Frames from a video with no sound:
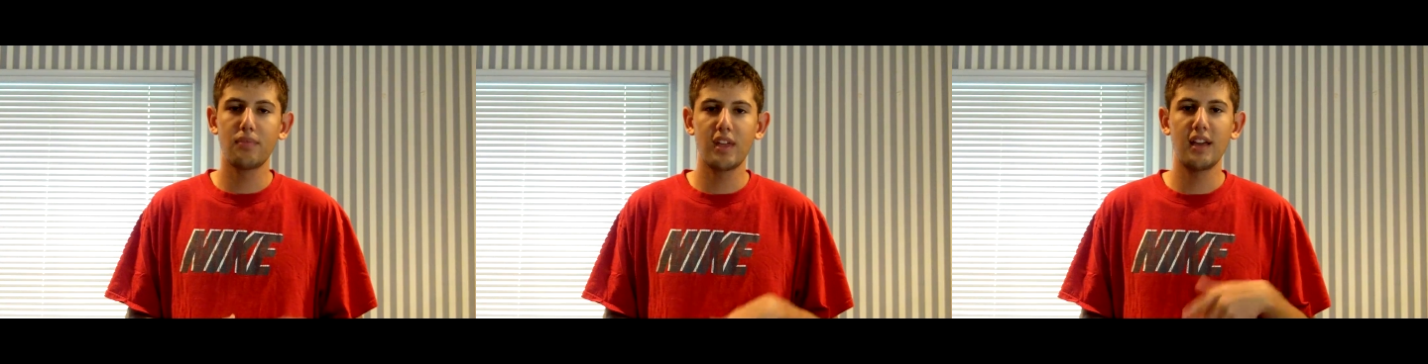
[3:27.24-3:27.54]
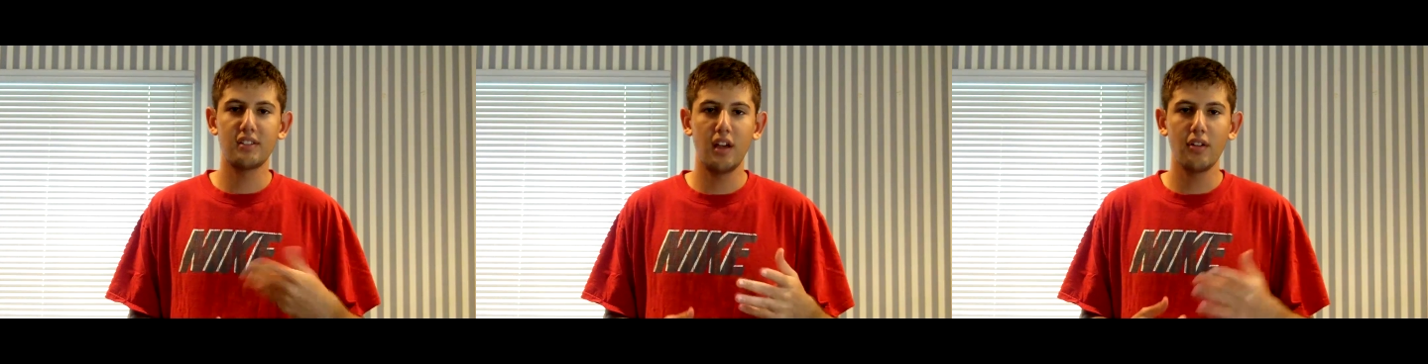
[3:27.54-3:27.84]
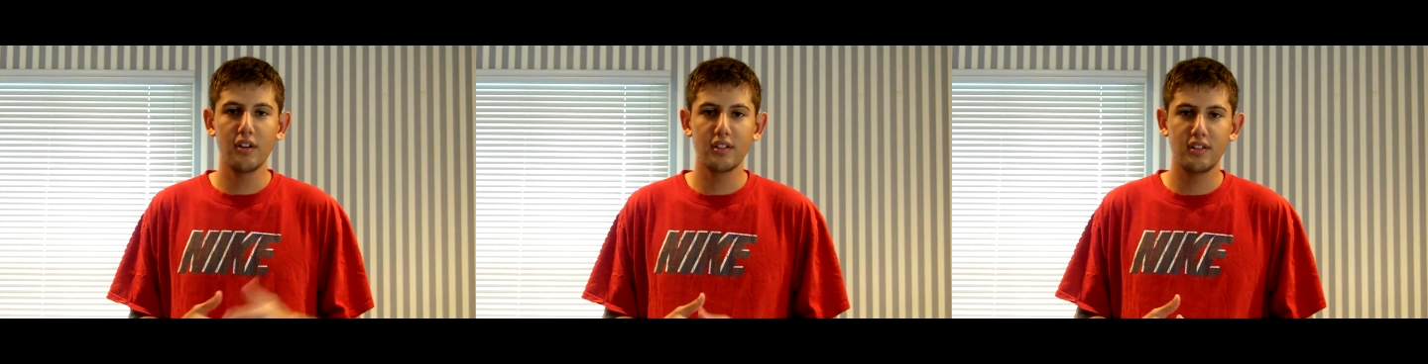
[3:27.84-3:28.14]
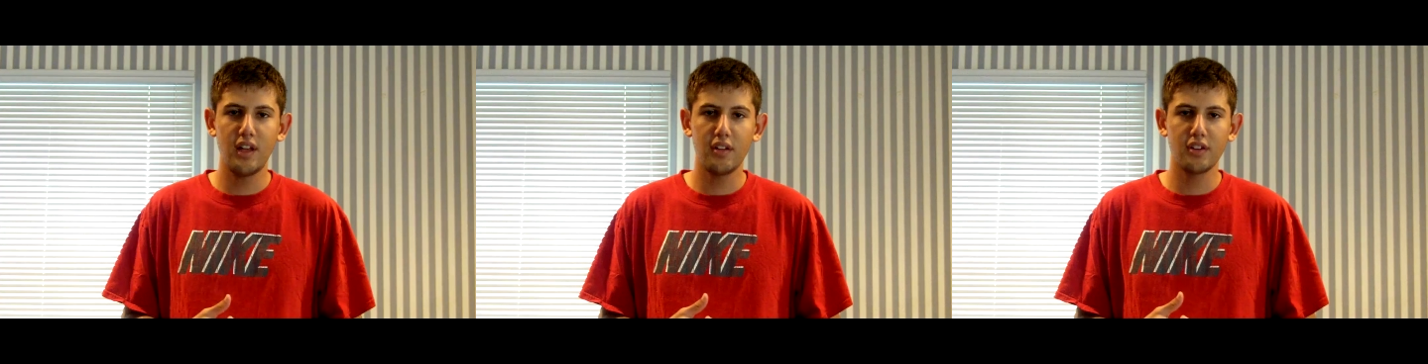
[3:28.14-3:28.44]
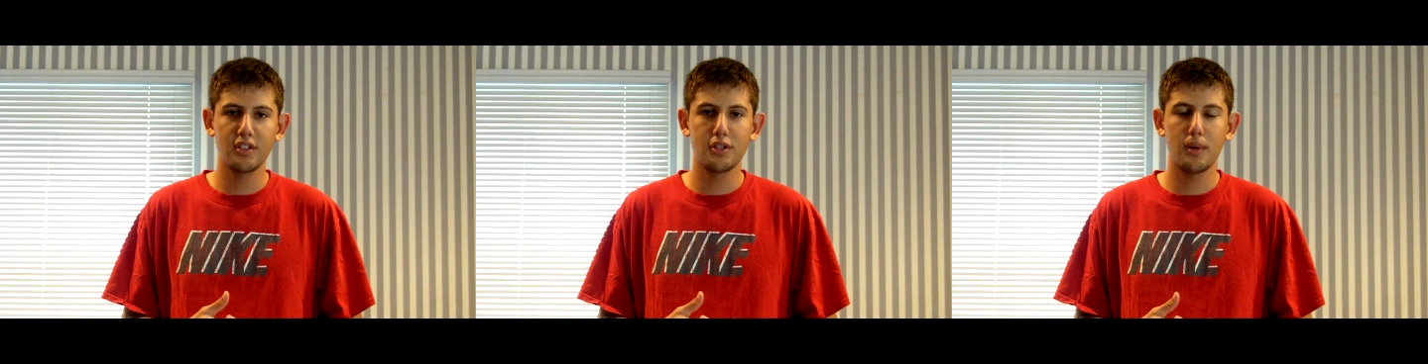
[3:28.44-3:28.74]
thing as the other
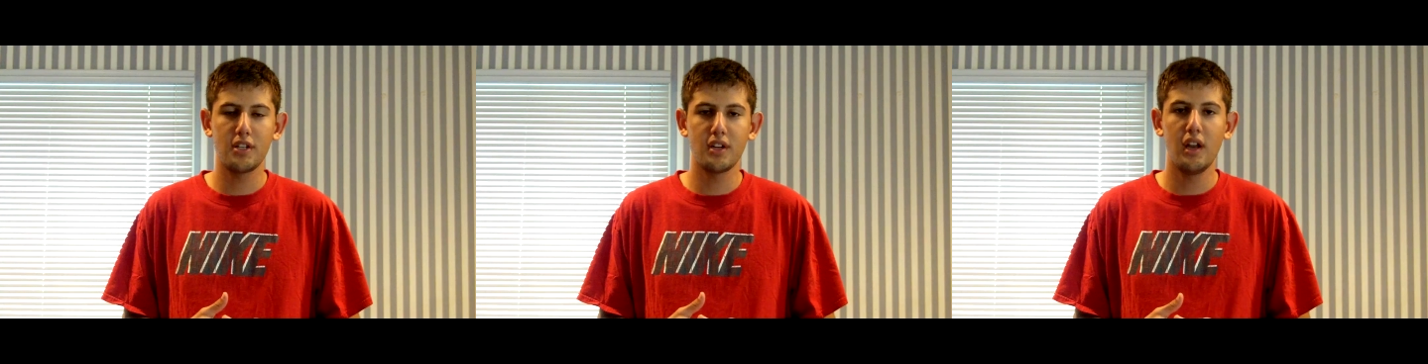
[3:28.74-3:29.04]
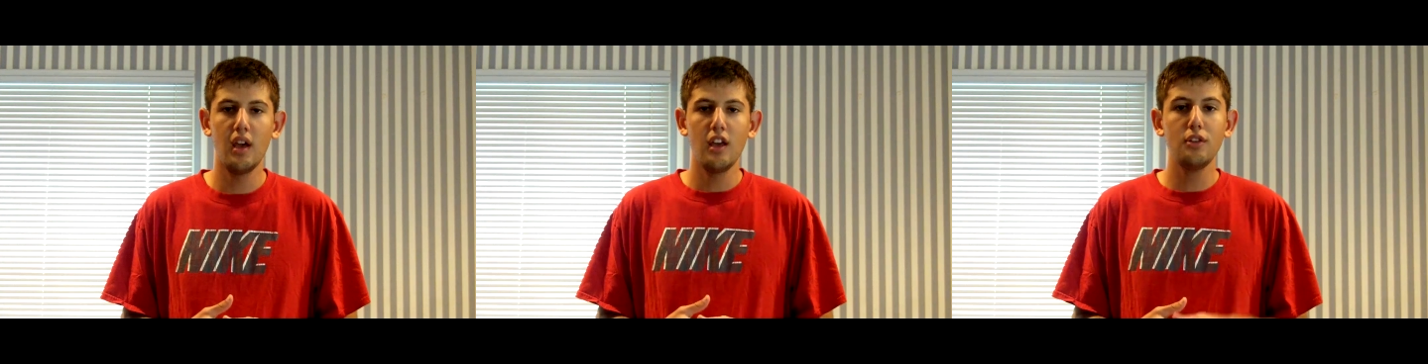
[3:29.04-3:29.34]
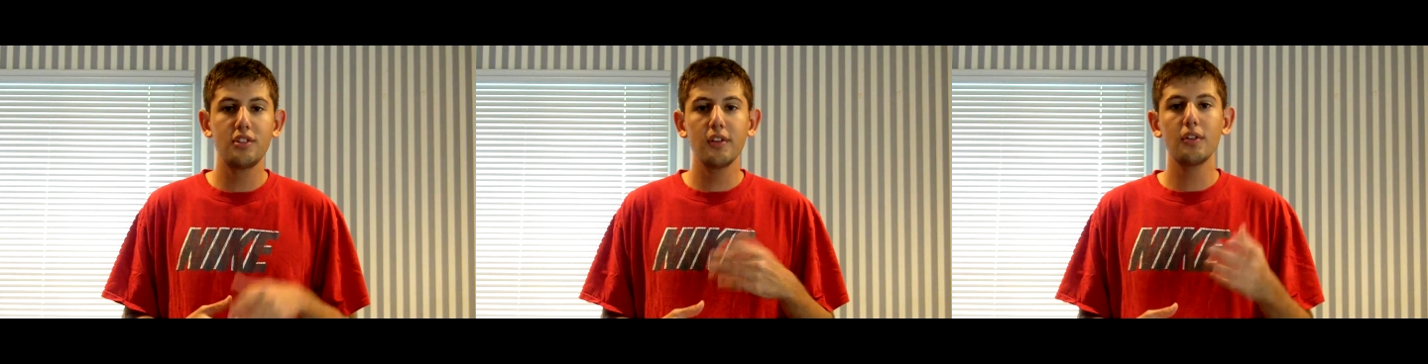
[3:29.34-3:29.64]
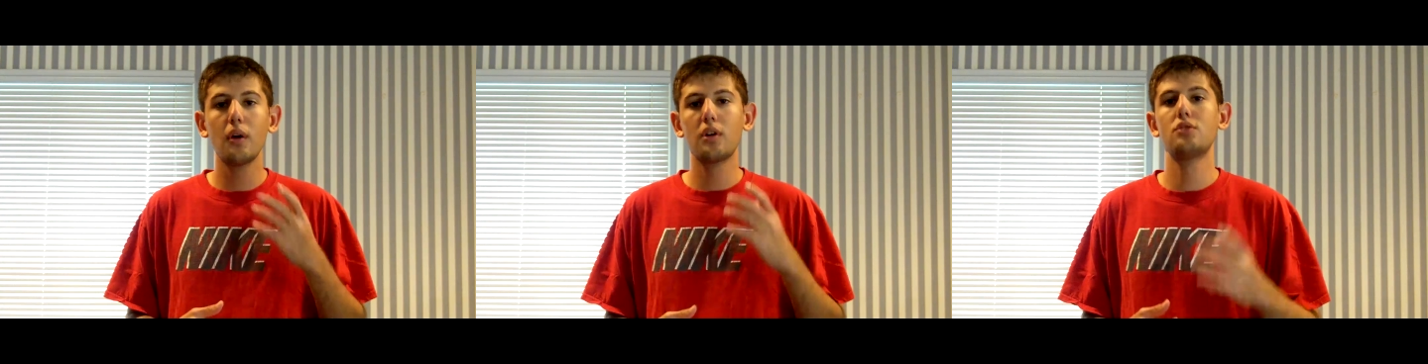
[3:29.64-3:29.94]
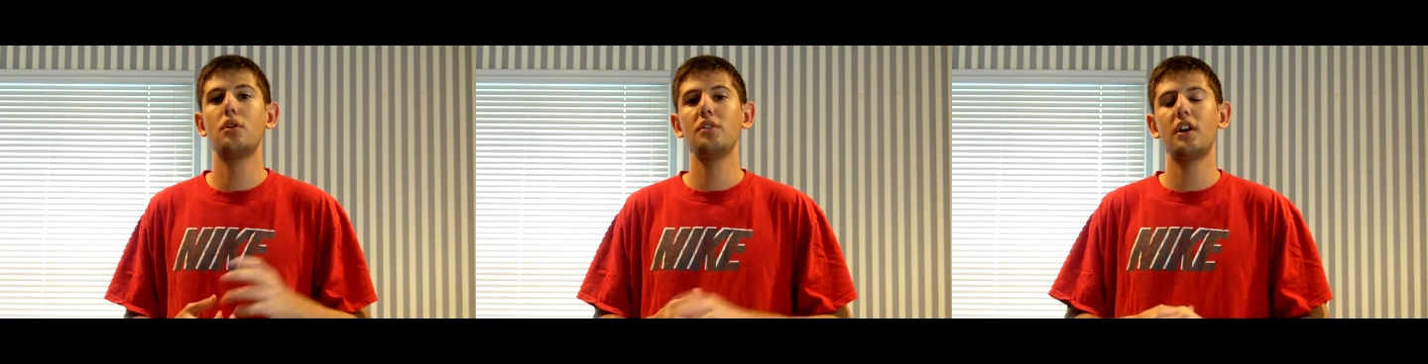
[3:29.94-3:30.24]
situation, you still don't
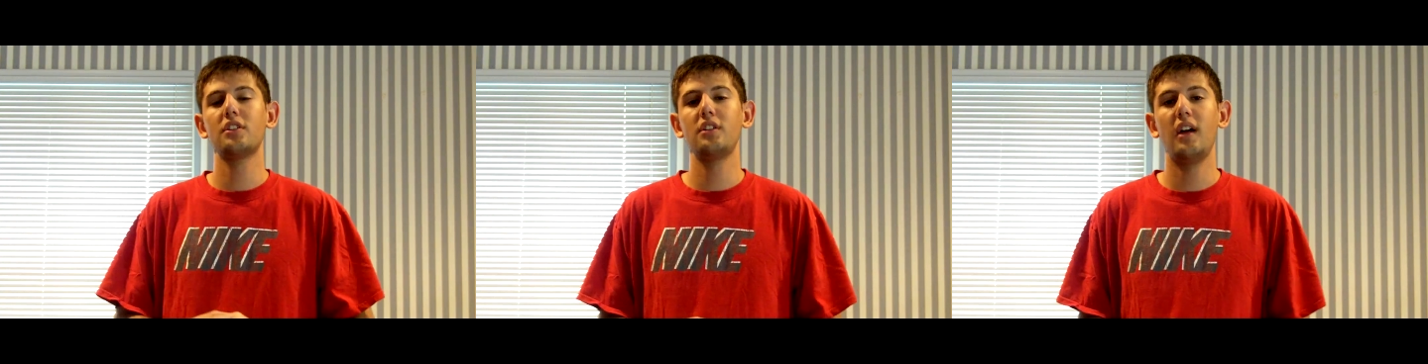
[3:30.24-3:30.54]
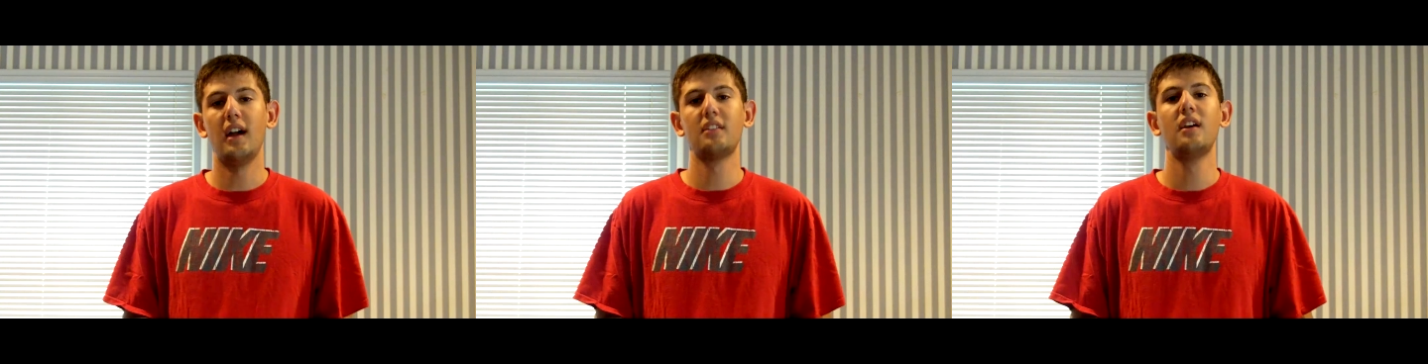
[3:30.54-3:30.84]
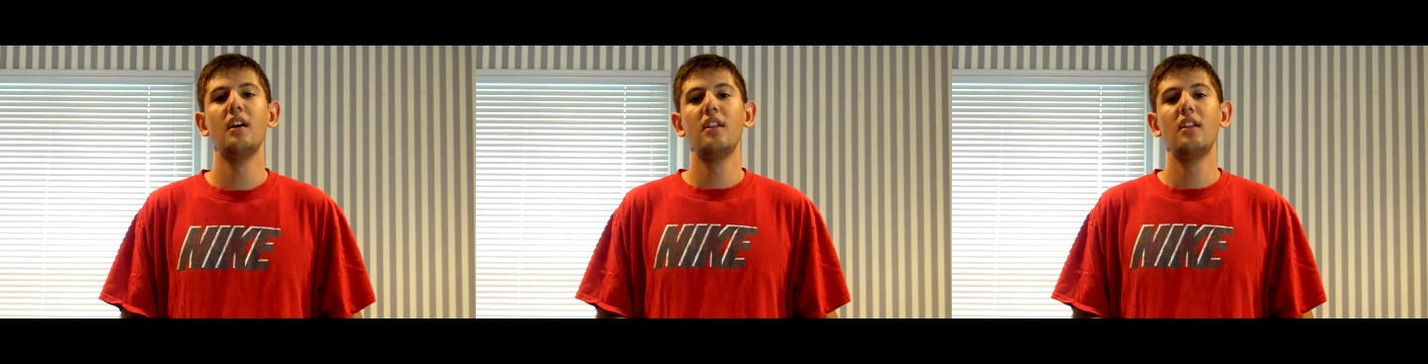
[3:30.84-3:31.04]
control Darksteel Axe.